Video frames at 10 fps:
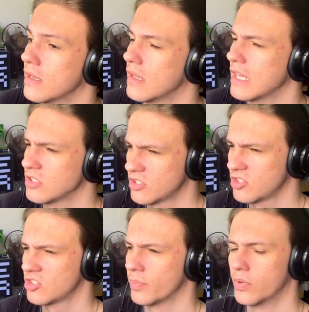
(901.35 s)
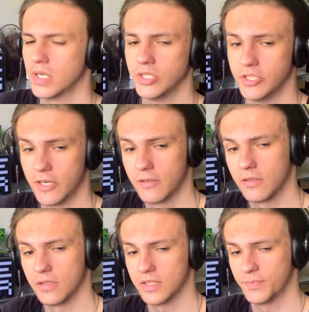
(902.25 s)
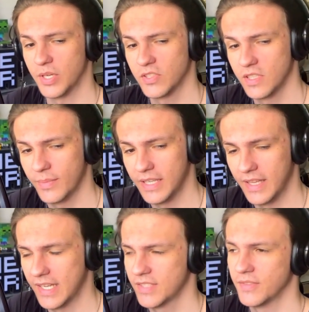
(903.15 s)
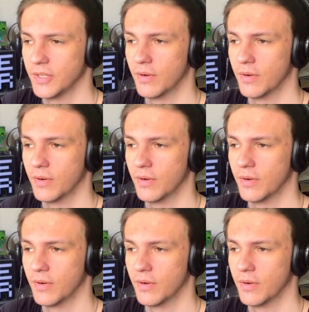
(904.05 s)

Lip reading: And just the support in general, especially in my last video,